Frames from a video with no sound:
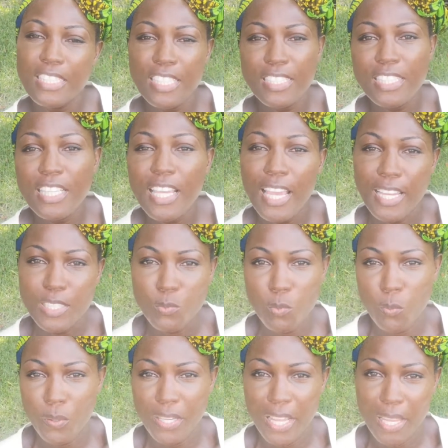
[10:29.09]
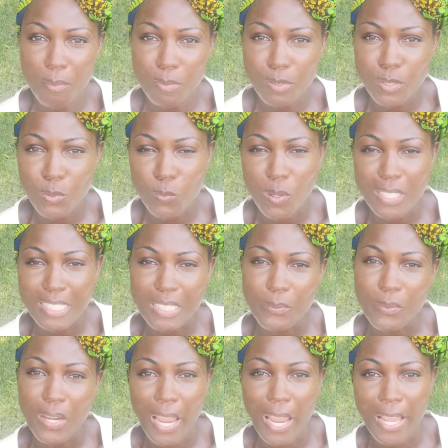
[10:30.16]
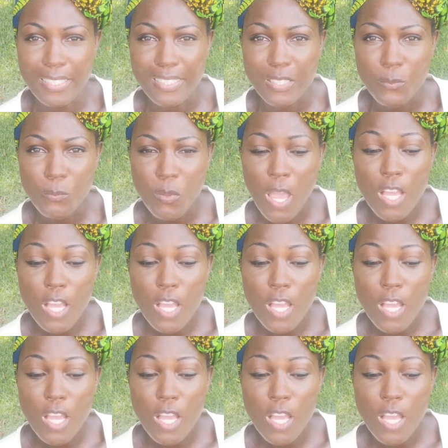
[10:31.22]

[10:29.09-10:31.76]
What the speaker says: just in case we weren't able to wash our hands.